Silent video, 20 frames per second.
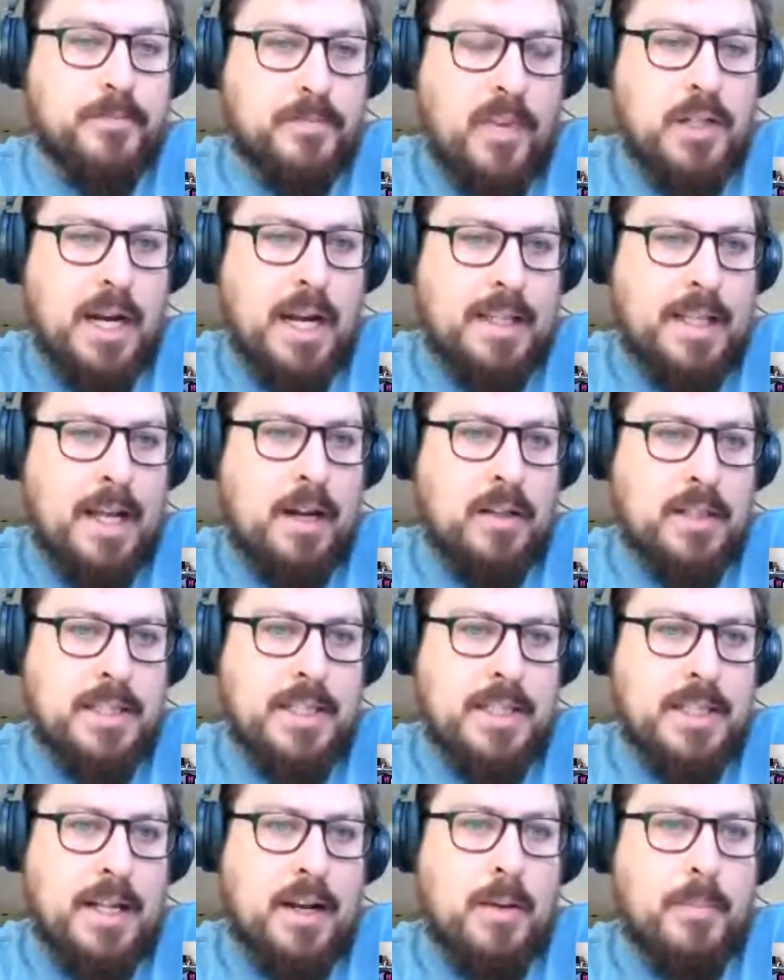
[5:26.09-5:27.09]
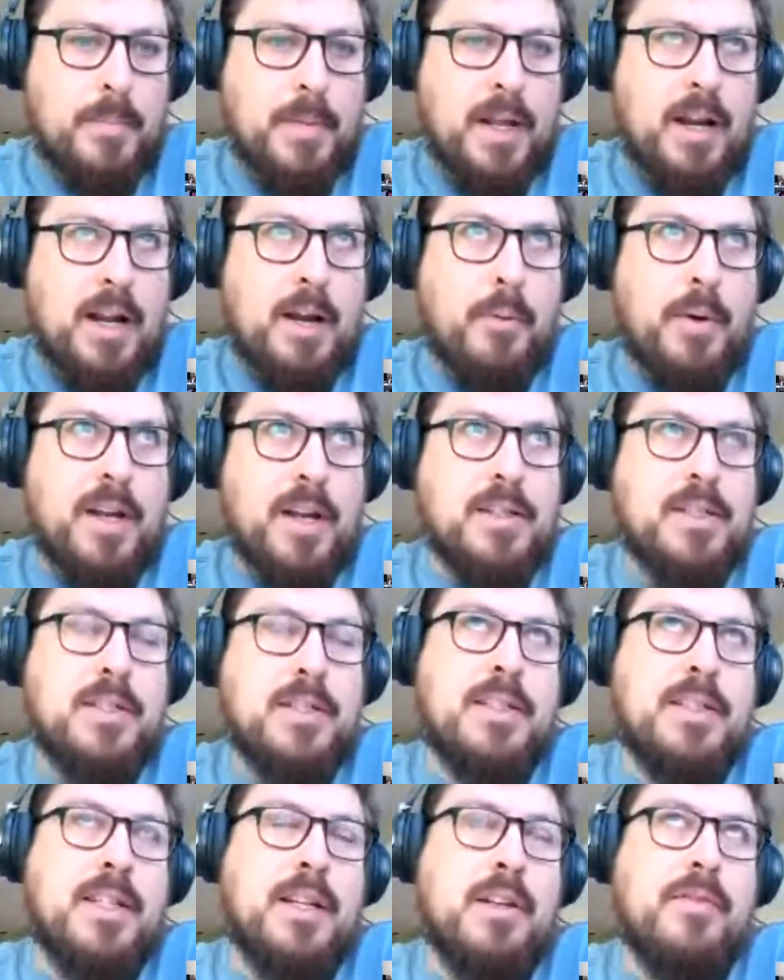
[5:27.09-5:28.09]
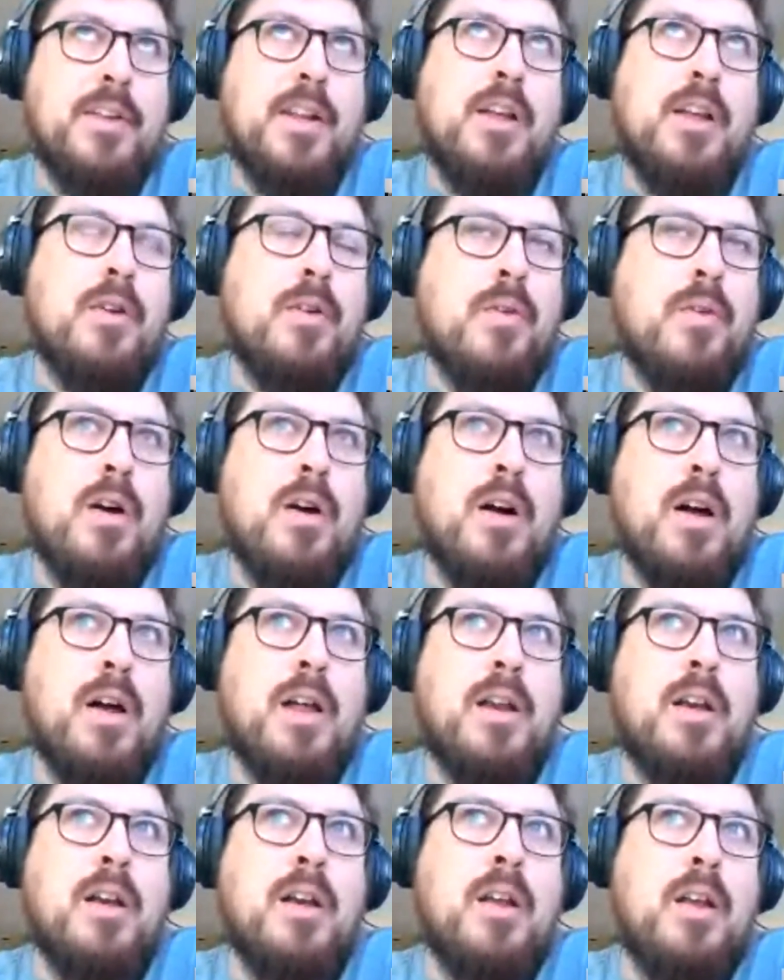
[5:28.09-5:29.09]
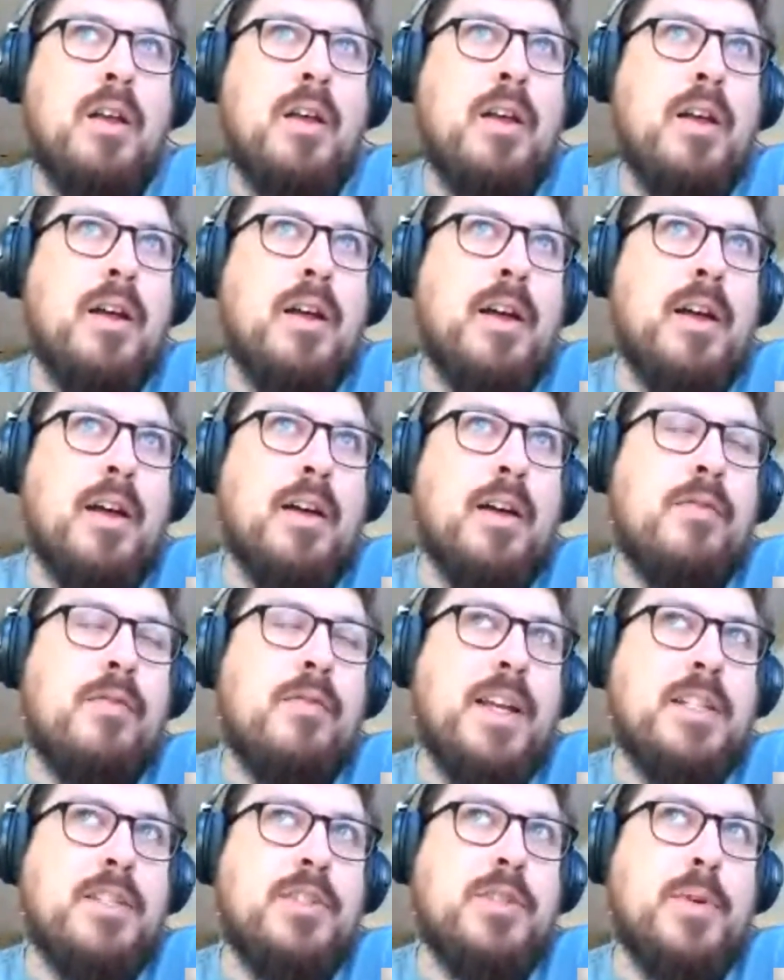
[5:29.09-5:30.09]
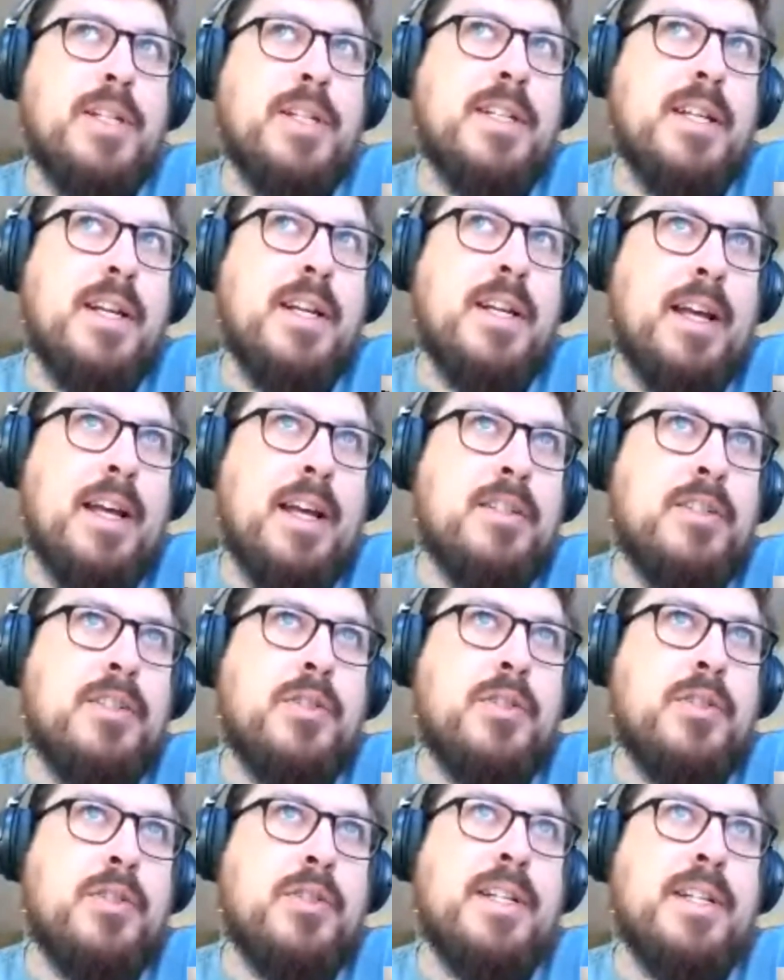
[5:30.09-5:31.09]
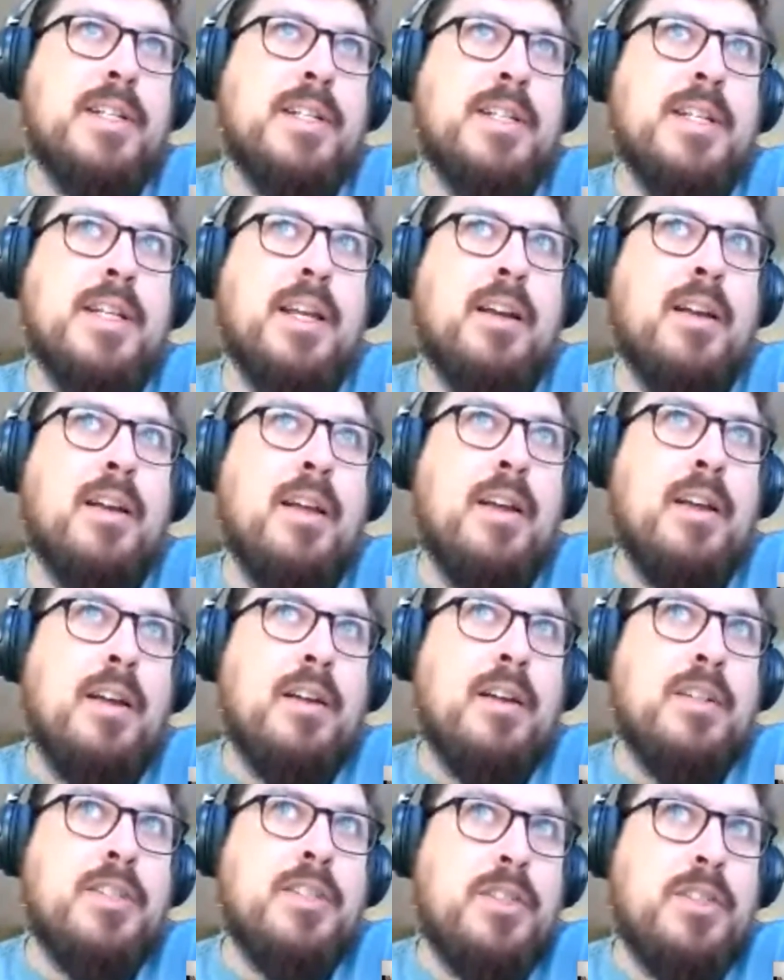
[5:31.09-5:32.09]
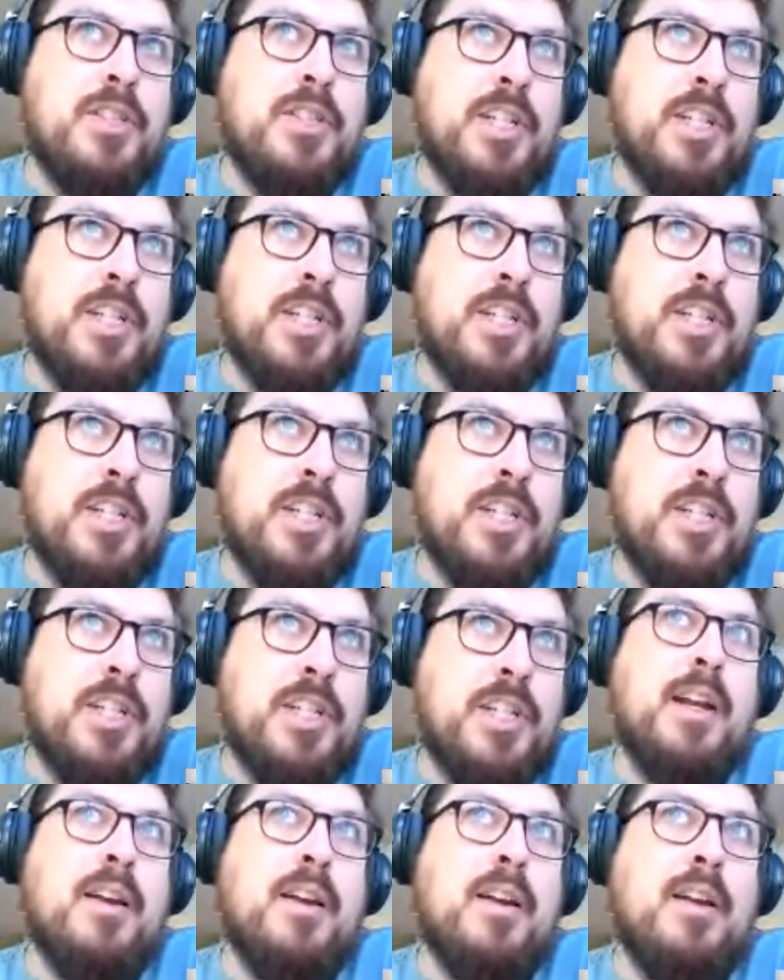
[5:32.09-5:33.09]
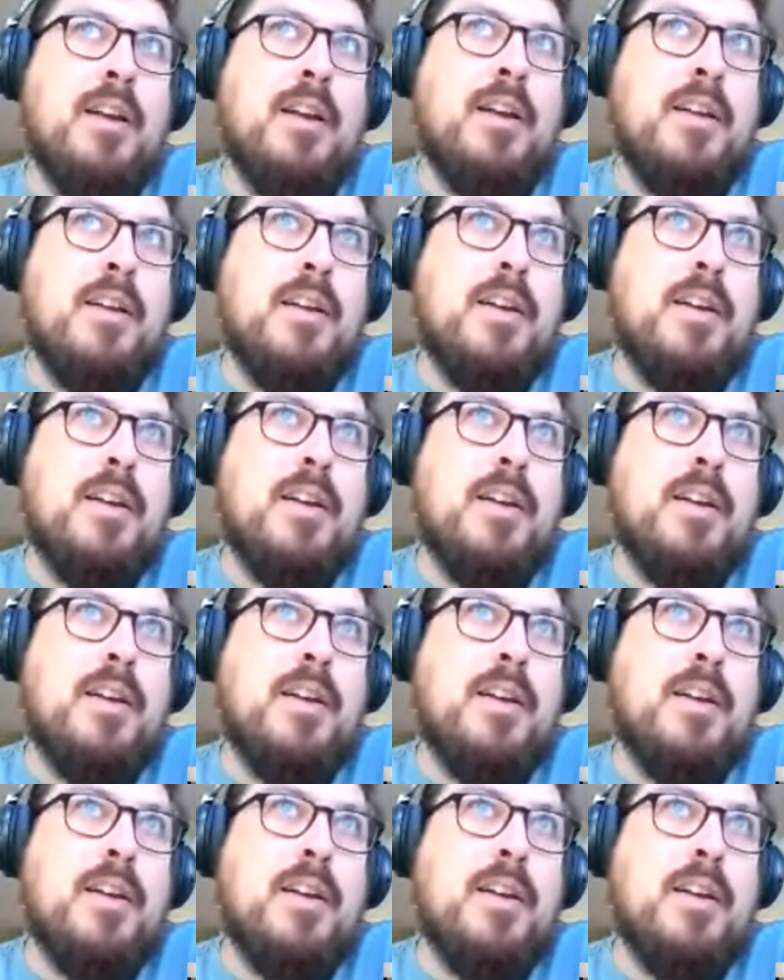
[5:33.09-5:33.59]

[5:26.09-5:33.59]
So I got that all set up, and I did a video on face jointing, edge jointing, chamfering,